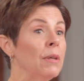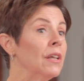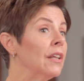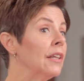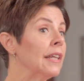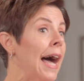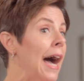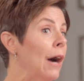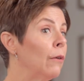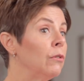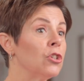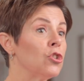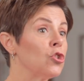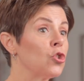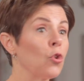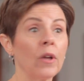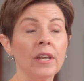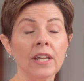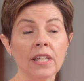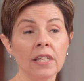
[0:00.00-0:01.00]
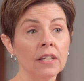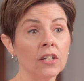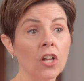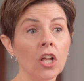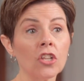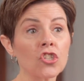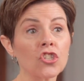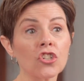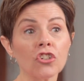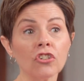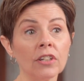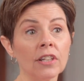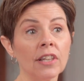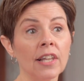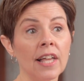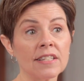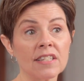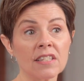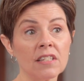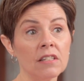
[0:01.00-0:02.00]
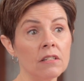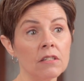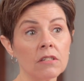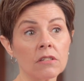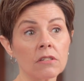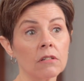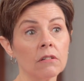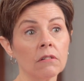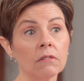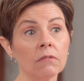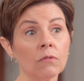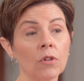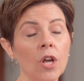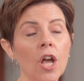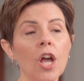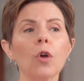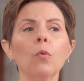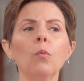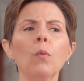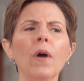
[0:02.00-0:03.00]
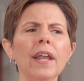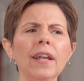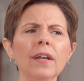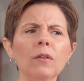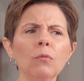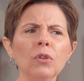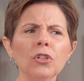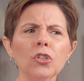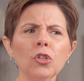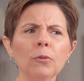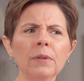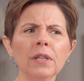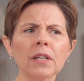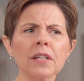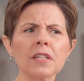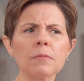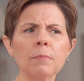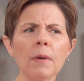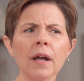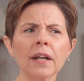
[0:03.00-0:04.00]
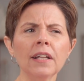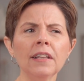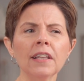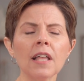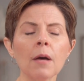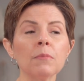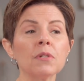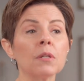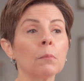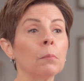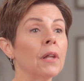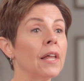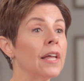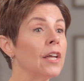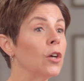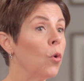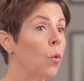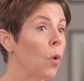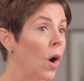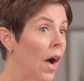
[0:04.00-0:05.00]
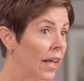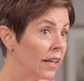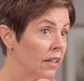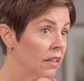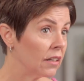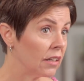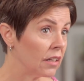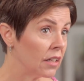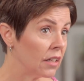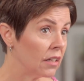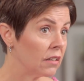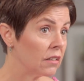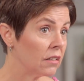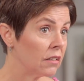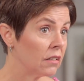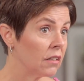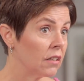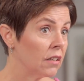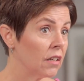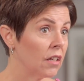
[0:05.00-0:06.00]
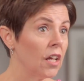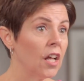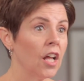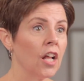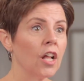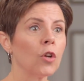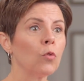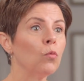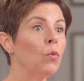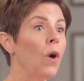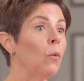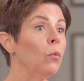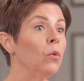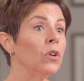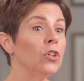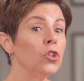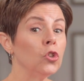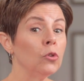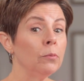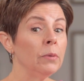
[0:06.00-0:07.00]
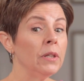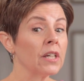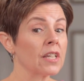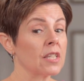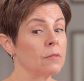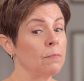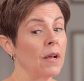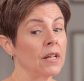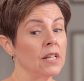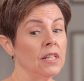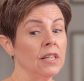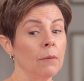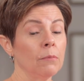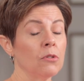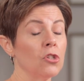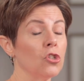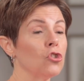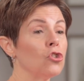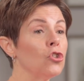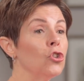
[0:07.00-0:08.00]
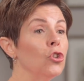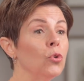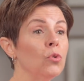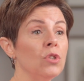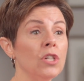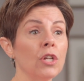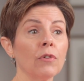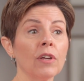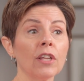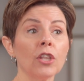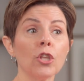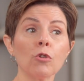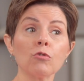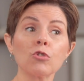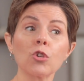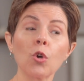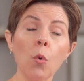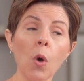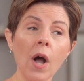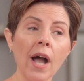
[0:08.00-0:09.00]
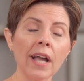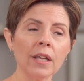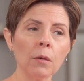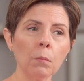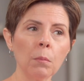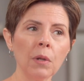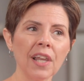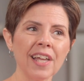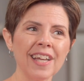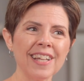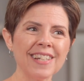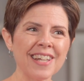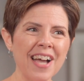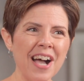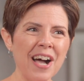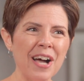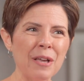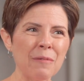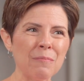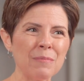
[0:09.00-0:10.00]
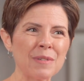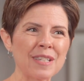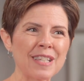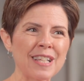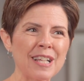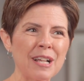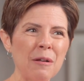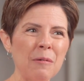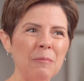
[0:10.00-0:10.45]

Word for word: be allowed to join in on certain lessons? When will you be expecting them to play quietly? What will you be expecting them to do during those quiet play times?